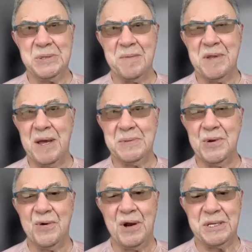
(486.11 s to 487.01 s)
Sometimes we
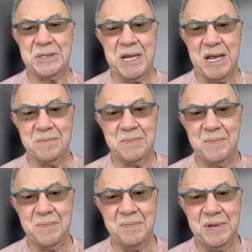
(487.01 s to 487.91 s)
were on the same
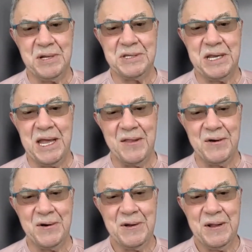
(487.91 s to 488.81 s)
bill
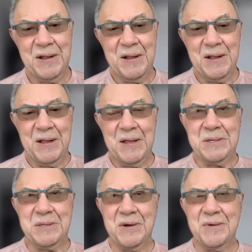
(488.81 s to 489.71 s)
together.
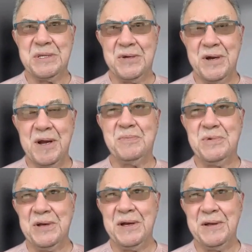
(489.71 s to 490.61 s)
So it was a trip
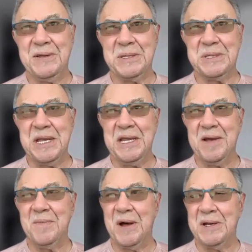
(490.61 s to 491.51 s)
to see
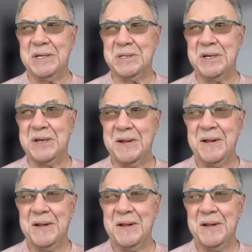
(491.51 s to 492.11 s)
him audition.